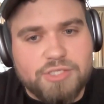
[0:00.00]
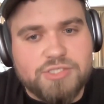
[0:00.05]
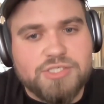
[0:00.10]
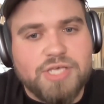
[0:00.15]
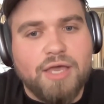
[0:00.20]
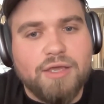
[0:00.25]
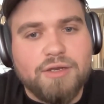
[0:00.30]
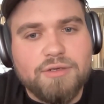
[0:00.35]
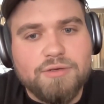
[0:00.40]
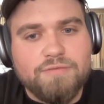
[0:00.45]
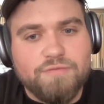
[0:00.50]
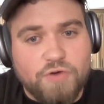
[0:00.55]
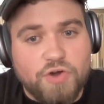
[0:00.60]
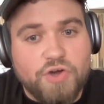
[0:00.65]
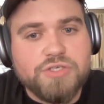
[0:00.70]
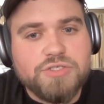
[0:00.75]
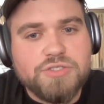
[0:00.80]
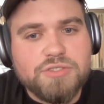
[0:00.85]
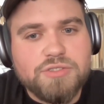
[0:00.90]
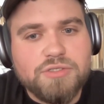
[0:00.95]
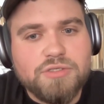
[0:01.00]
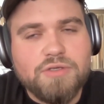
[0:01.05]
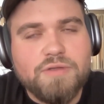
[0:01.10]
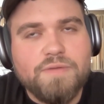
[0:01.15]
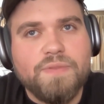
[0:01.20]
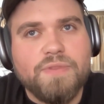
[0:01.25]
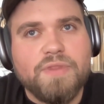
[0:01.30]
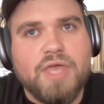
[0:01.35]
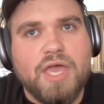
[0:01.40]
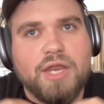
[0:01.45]
inside first,
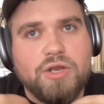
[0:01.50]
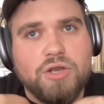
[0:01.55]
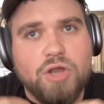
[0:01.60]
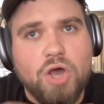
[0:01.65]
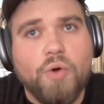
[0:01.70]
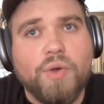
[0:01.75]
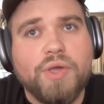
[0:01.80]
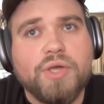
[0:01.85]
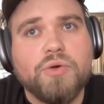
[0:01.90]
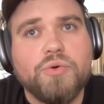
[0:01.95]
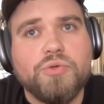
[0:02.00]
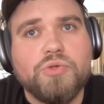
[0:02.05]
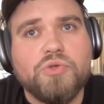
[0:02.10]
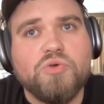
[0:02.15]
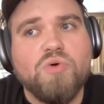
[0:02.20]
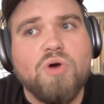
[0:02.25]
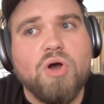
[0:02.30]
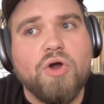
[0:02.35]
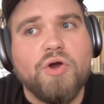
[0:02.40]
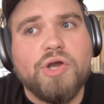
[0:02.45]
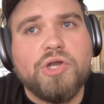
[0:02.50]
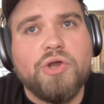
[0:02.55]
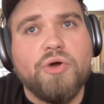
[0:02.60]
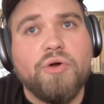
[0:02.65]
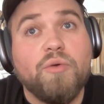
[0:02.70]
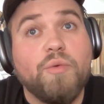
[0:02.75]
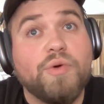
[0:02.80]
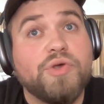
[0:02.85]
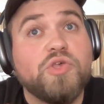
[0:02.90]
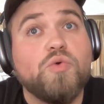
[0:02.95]
and knowing who you are and
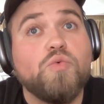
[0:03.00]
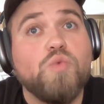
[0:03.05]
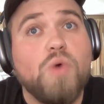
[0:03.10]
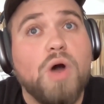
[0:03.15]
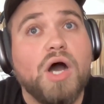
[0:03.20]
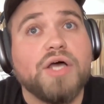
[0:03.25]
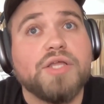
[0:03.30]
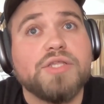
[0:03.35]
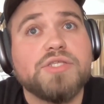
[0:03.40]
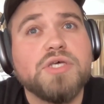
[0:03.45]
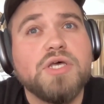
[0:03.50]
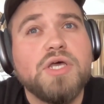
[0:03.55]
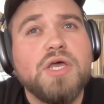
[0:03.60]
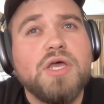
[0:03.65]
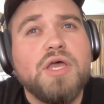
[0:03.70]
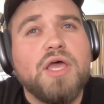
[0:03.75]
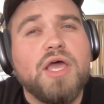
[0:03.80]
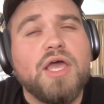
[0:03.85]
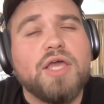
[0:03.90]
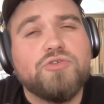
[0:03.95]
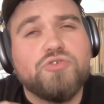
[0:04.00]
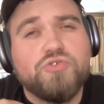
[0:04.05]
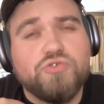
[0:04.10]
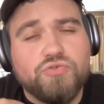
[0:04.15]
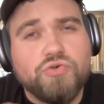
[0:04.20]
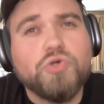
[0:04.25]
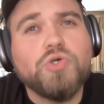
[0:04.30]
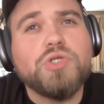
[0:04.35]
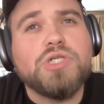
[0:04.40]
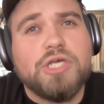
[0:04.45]
knowing what you want and
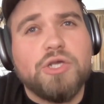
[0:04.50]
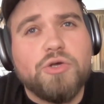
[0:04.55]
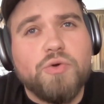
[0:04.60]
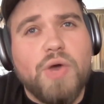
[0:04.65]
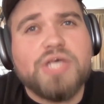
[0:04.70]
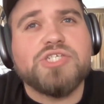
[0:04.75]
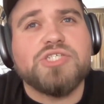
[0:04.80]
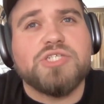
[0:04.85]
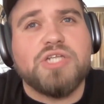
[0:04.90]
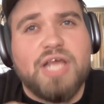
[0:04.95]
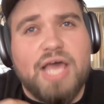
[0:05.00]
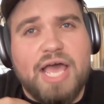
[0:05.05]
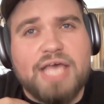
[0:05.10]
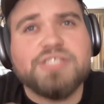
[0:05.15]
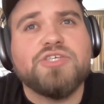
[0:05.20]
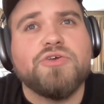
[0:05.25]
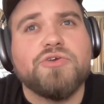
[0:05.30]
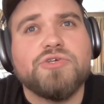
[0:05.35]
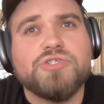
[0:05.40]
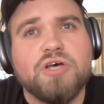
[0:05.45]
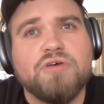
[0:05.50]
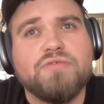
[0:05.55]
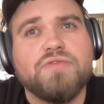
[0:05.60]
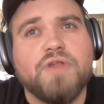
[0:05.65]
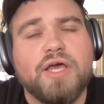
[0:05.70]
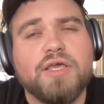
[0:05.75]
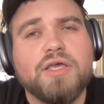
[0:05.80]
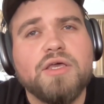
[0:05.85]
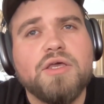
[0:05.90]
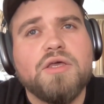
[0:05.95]
truly asking yourself,
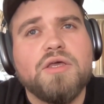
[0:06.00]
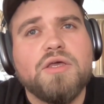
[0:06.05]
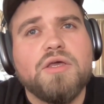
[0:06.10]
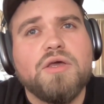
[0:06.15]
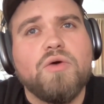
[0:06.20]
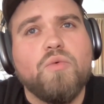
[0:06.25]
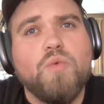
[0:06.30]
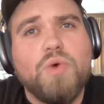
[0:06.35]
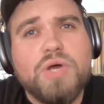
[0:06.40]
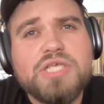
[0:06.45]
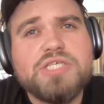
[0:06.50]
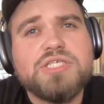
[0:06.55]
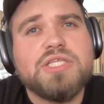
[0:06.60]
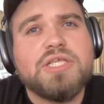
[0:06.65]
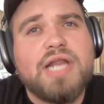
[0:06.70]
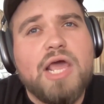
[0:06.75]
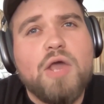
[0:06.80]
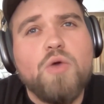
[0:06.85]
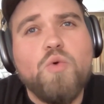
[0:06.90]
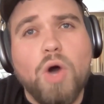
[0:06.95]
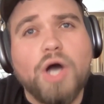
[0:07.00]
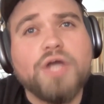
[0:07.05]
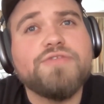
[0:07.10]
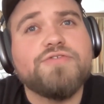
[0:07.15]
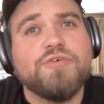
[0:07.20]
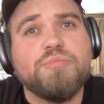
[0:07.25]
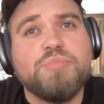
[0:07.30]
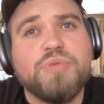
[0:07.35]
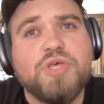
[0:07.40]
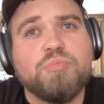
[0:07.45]
like, what is it that I want
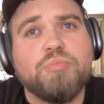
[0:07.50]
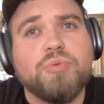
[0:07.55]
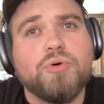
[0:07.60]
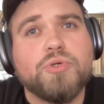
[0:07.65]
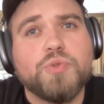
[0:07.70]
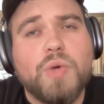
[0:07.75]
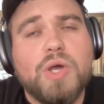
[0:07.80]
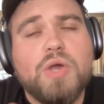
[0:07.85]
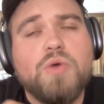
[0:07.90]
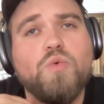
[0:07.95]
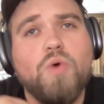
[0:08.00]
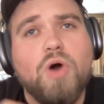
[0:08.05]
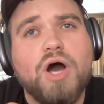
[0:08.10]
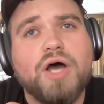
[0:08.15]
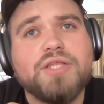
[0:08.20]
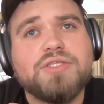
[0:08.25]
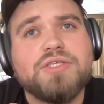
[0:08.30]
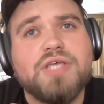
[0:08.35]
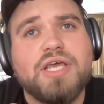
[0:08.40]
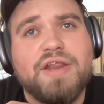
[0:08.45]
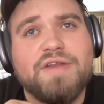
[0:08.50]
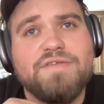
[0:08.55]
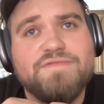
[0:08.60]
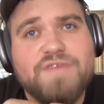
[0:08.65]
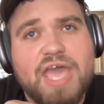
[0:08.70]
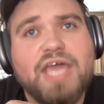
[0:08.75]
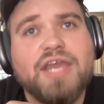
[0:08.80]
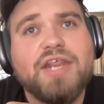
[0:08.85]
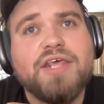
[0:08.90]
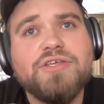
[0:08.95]
from people? Do I want an
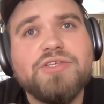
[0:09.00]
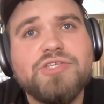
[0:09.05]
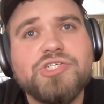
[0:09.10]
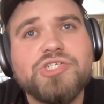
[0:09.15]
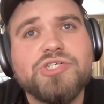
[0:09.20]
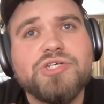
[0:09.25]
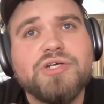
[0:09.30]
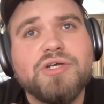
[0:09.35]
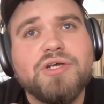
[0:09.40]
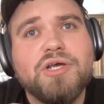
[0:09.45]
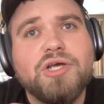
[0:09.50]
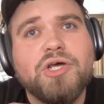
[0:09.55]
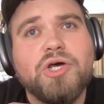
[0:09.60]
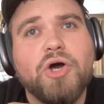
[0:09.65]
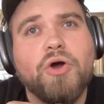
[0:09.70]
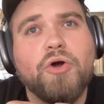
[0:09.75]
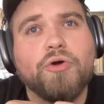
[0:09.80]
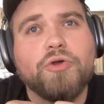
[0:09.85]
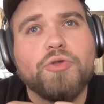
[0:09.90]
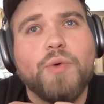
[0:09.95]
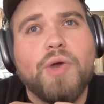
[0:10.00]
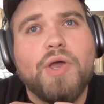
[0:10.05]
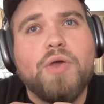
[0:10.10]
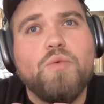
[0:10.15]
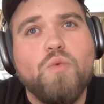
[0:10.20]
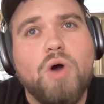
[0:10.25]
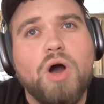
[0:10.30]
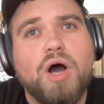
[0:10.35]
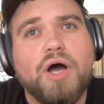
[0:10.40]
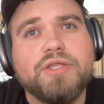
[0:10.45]
advantage or do I
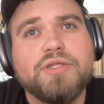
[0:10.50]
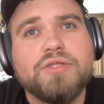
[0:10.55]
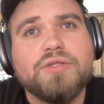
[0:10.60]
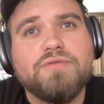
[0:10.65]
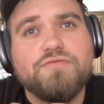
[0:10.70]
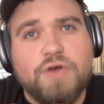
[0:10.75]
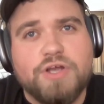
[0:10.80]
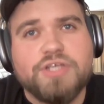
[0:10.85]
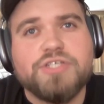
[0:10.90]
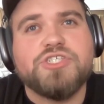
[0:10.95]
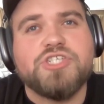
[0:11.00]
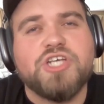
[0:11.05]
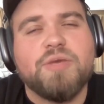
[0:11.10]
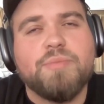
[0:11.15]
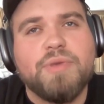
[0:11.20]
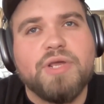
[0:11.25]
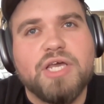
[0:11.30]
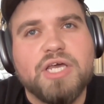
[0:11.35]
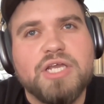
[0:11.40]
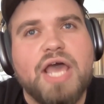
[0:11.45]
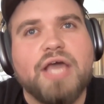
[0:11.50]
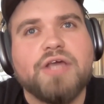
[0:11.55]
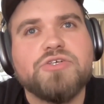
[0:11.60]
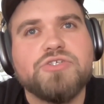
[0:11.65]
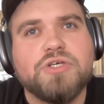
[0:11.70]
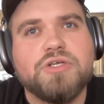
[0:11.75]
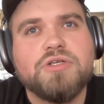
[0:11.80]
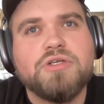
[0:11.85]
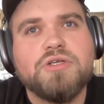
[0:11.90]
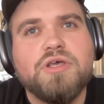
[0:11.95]
want friendship and
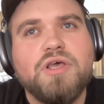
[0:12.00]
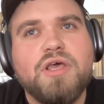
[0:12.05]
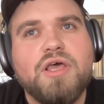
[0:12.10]
connection?